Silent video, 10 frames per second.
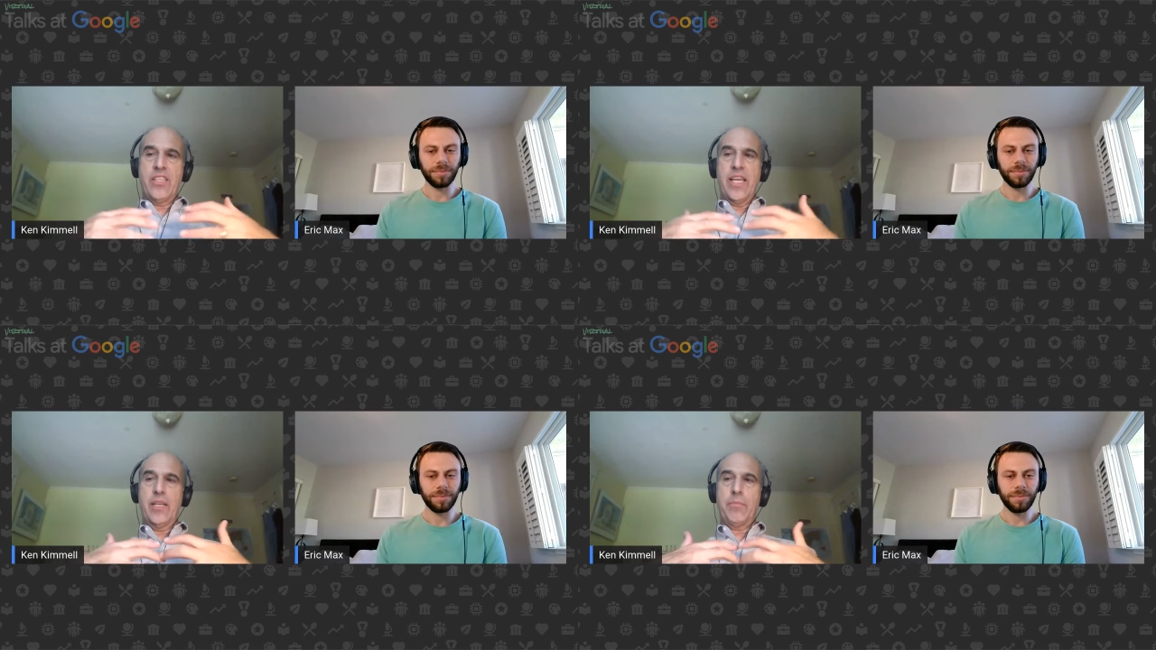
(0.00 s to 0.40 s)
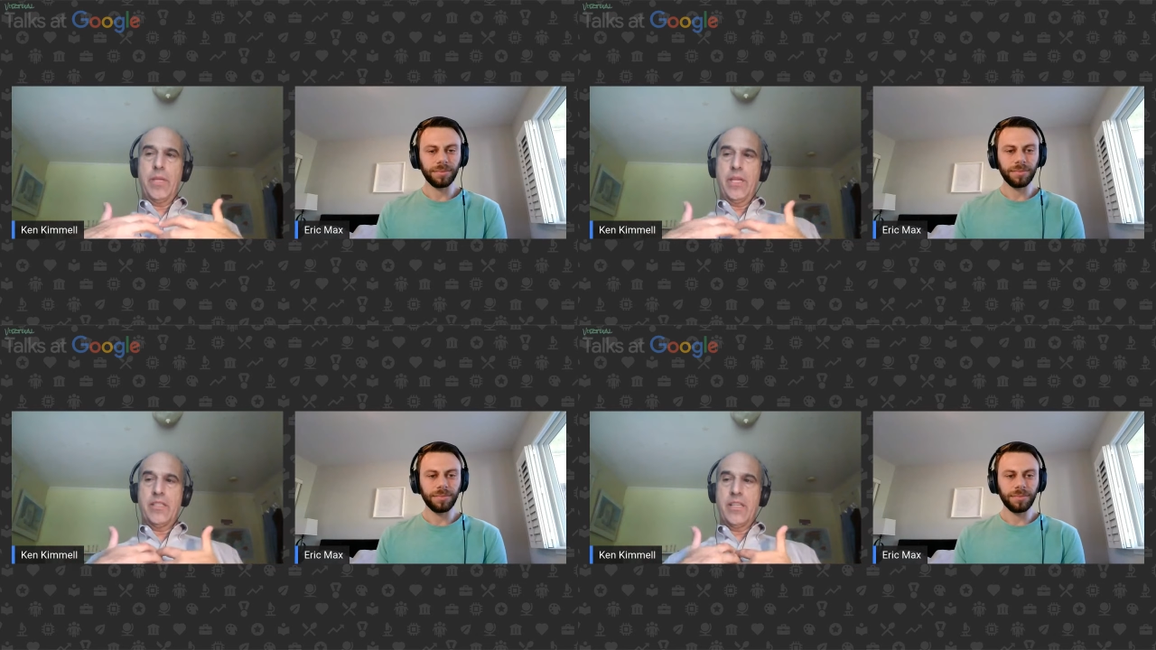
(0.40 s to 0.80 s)
Speaker 1: to say it
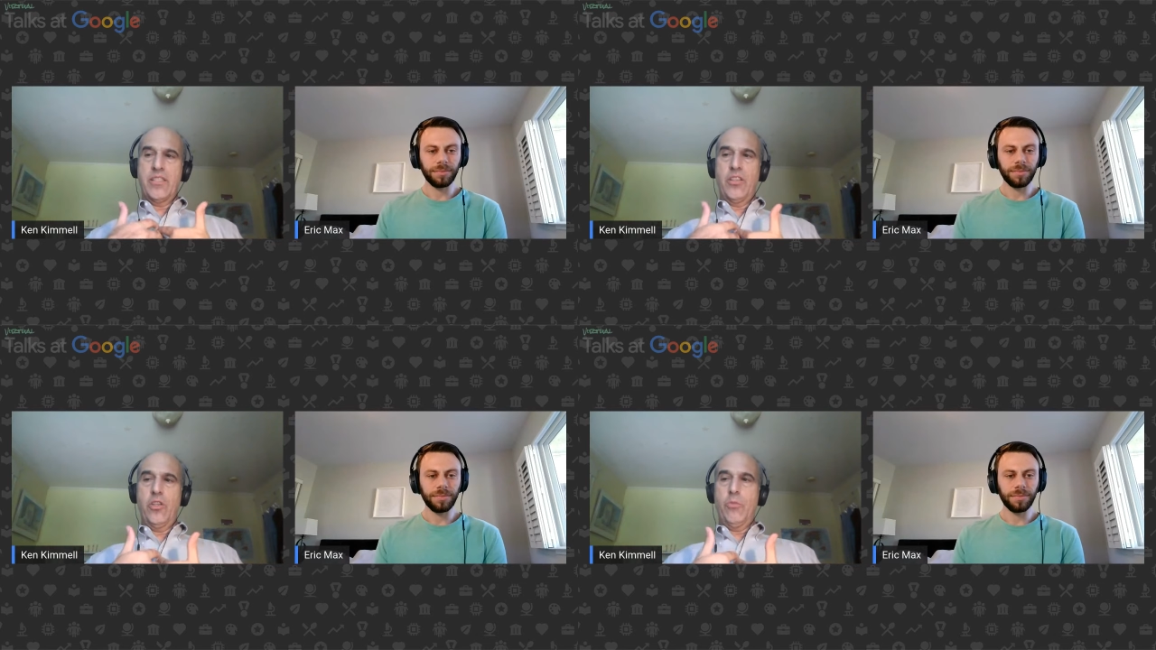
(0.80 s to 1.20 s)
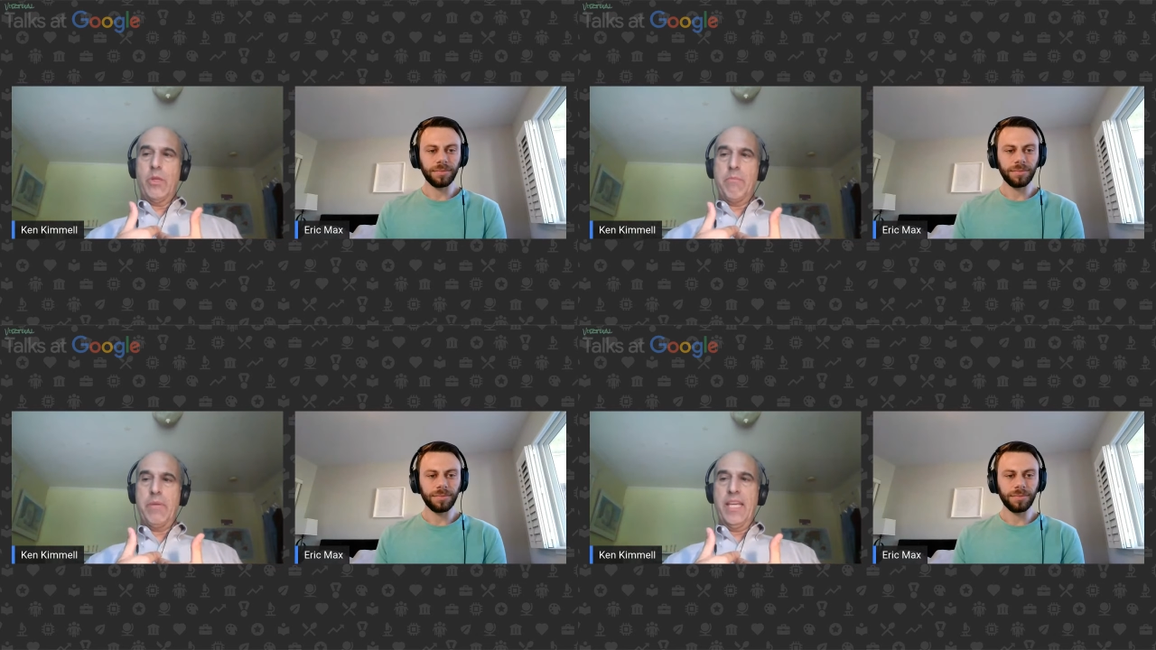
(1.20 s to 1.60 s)
because as a
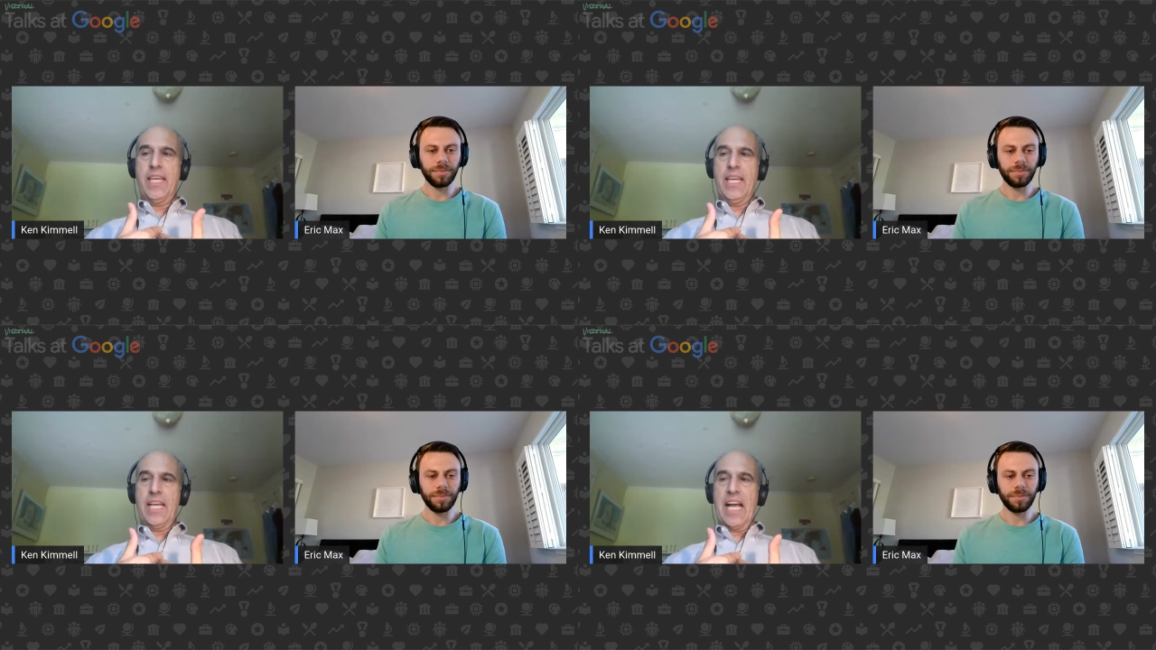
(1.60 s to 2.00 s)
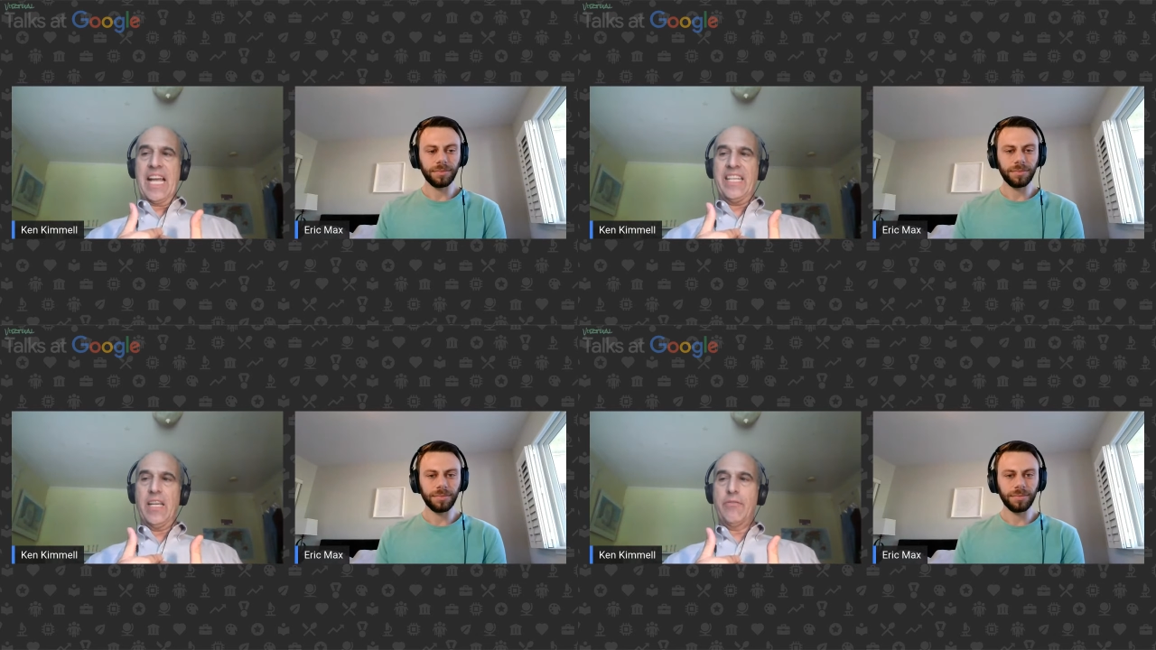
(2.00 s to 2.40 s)
human being,
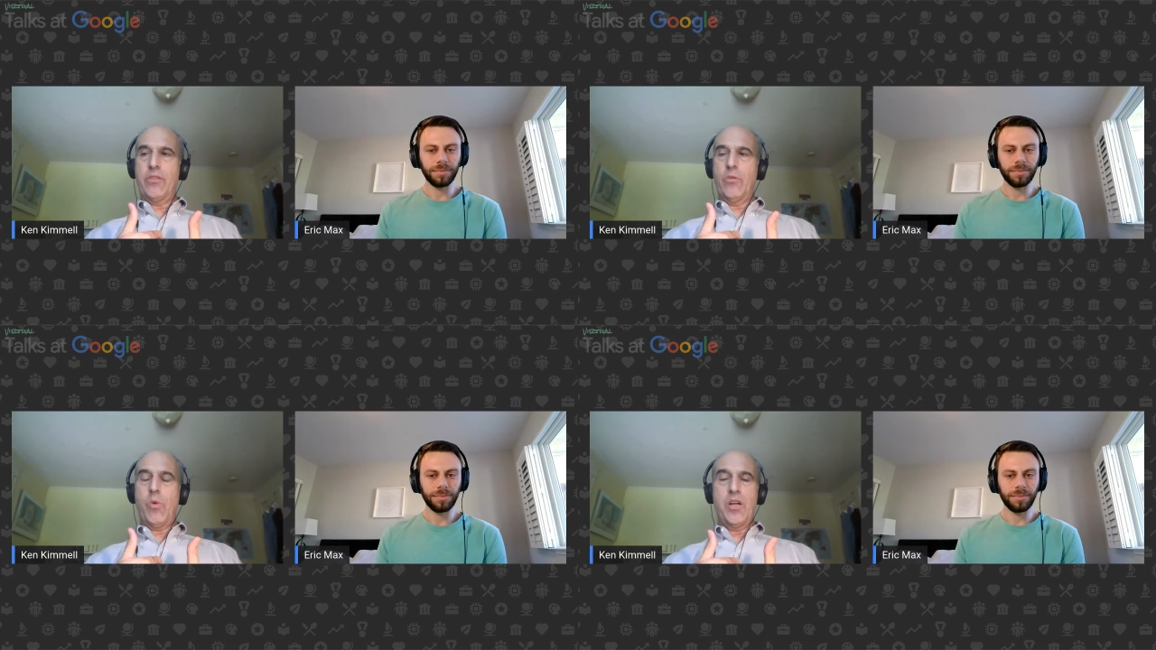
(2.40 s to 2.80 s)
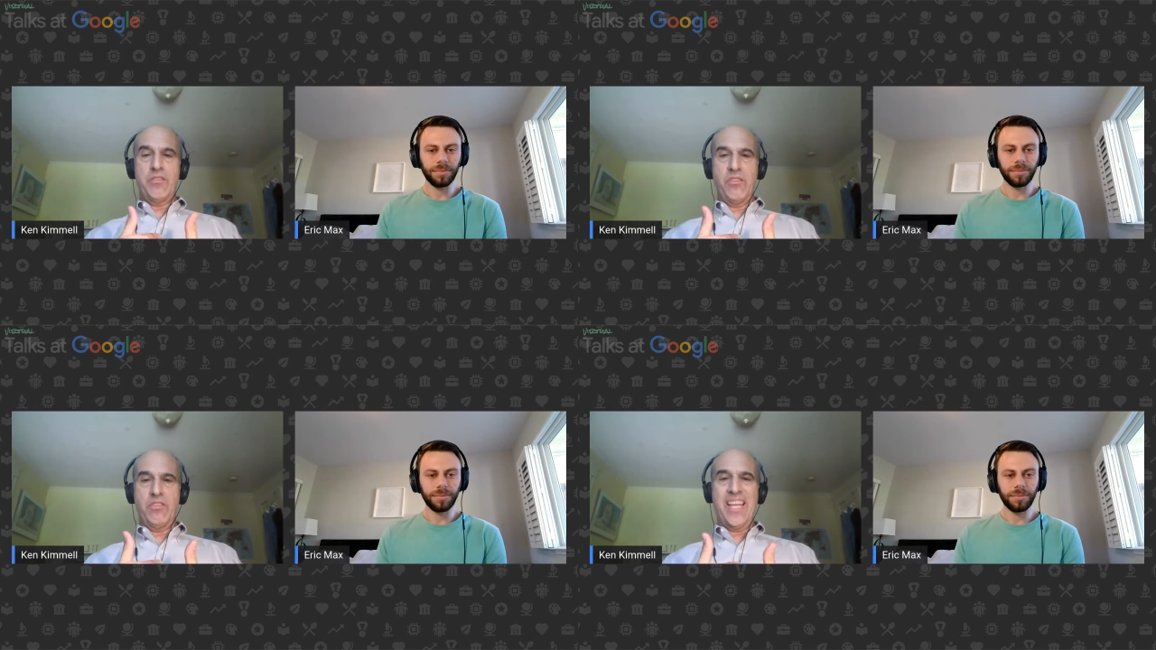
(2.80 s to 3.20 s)
I never
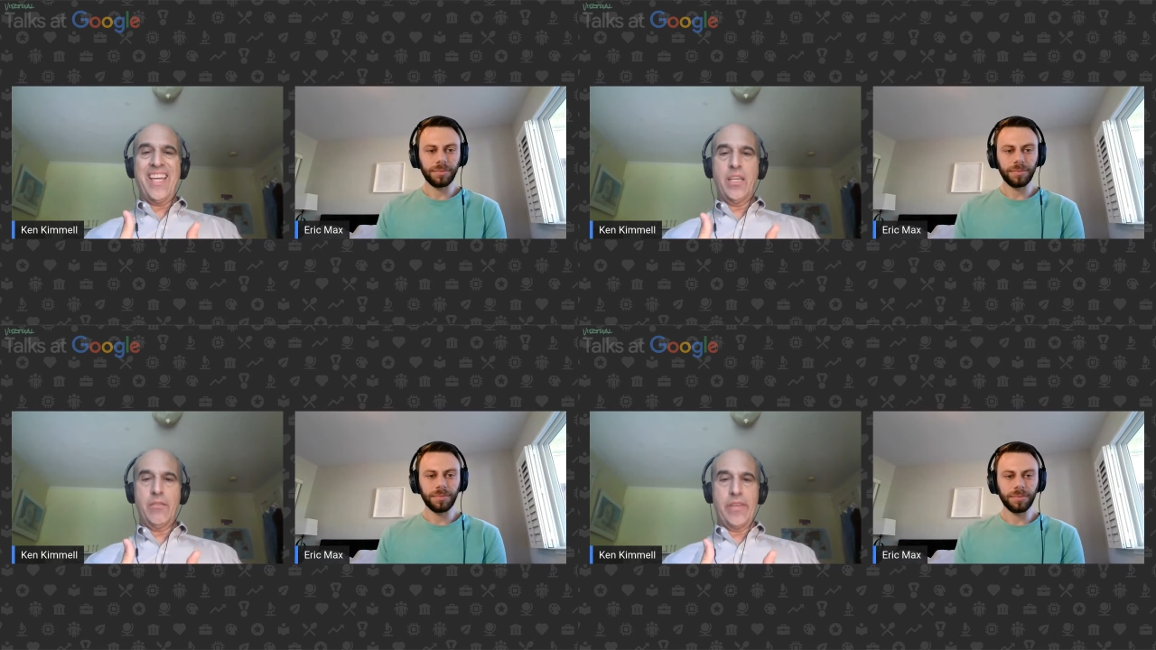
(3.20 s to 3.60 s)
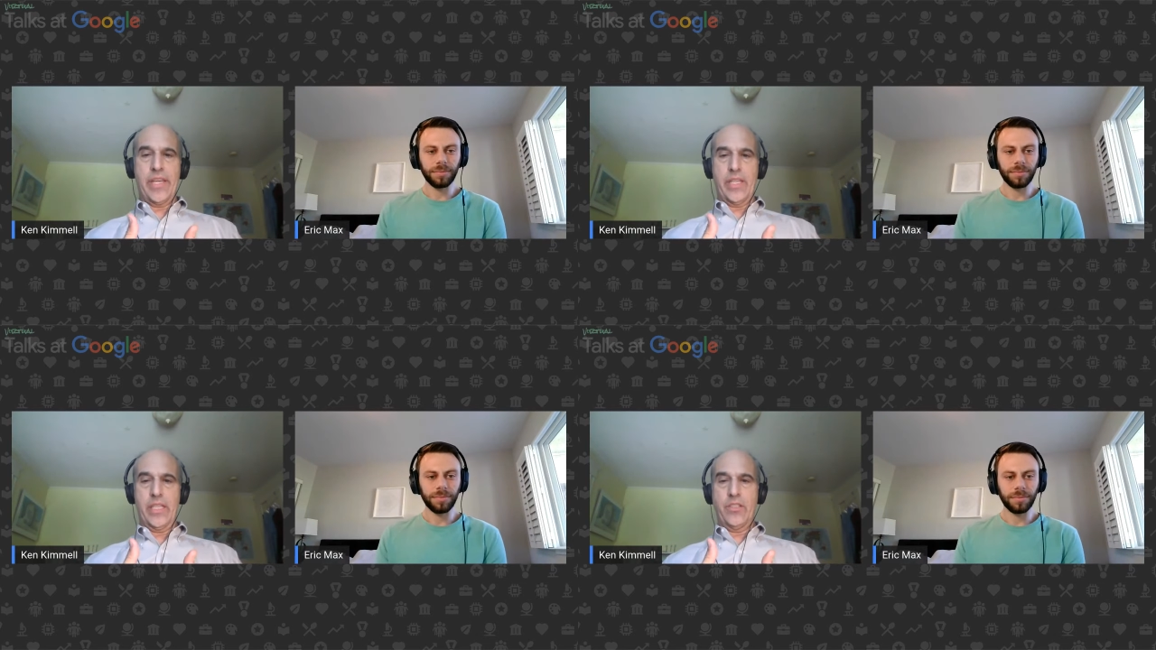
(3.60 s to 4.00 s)
want to take
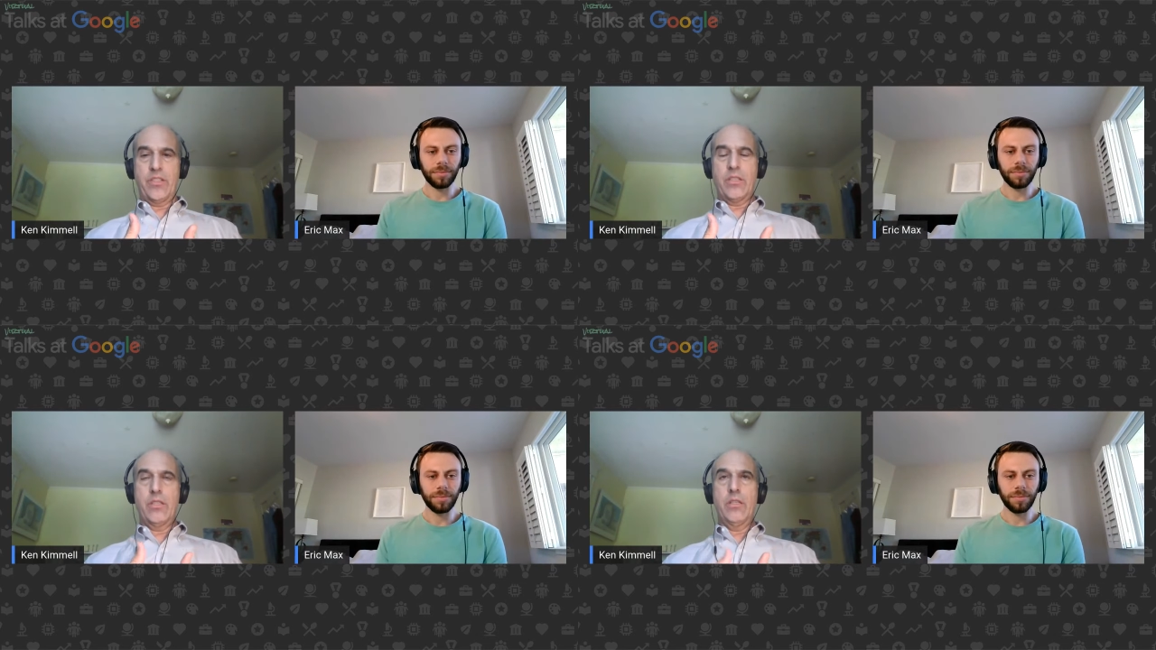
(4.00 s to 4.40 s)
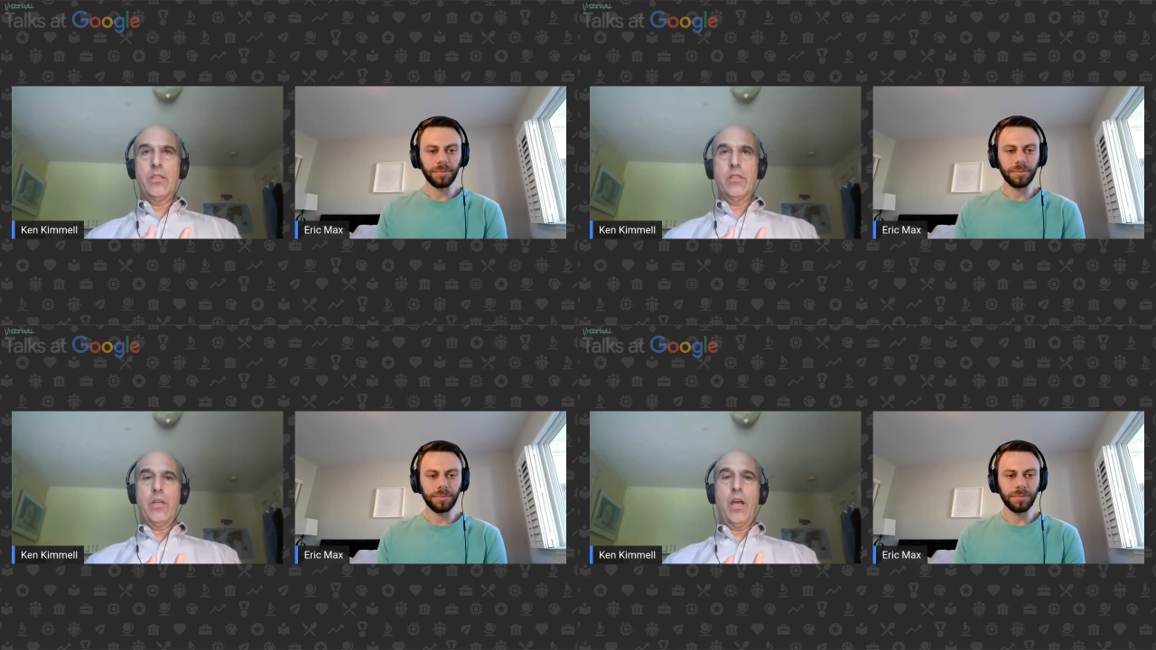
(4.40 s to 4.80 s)
advantage
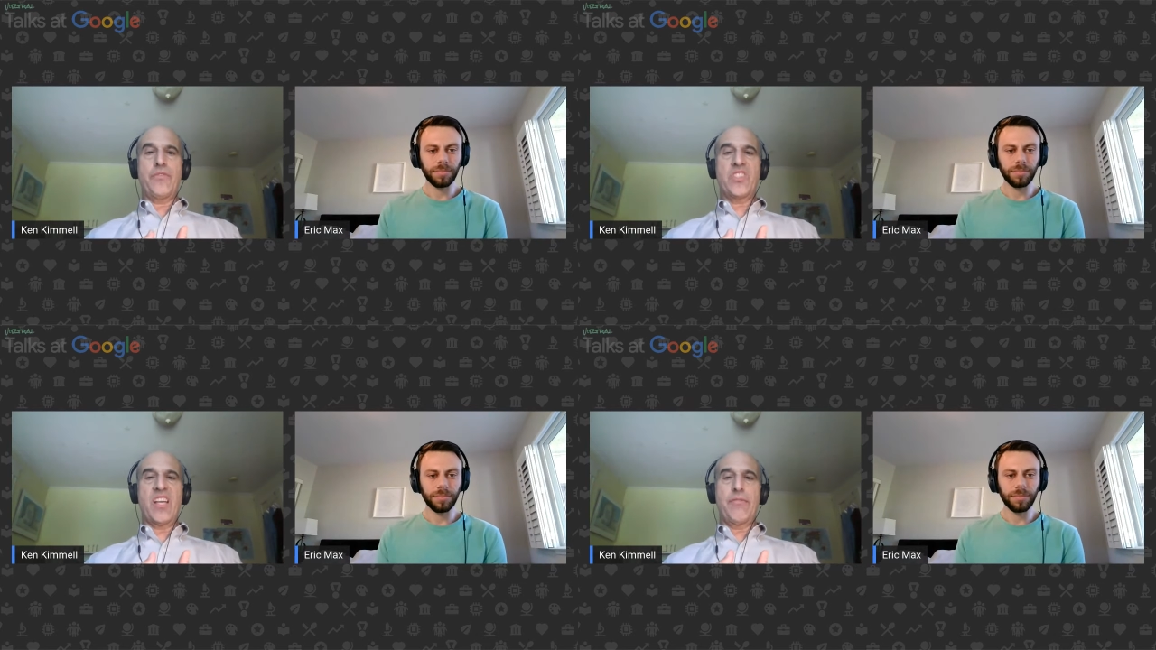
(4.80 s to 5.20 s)
of